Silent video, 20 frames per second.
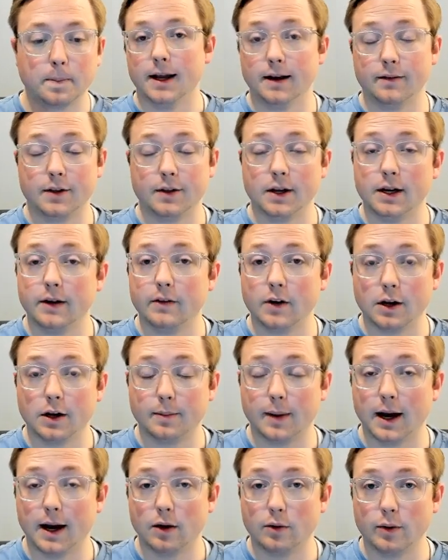If the dividend
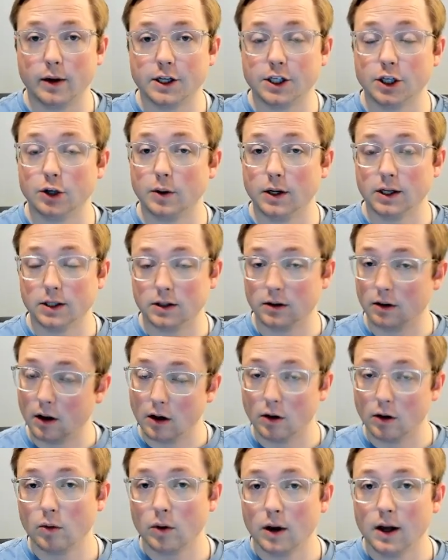payout ratio is
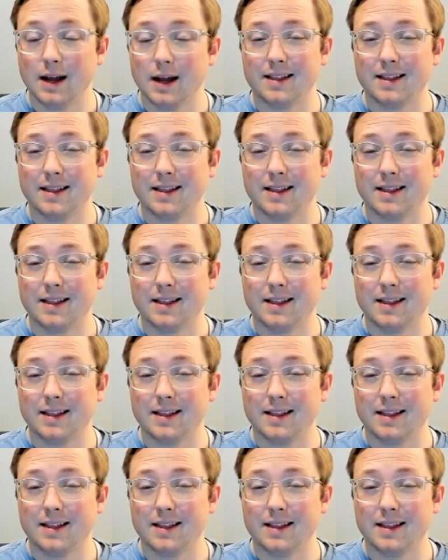low,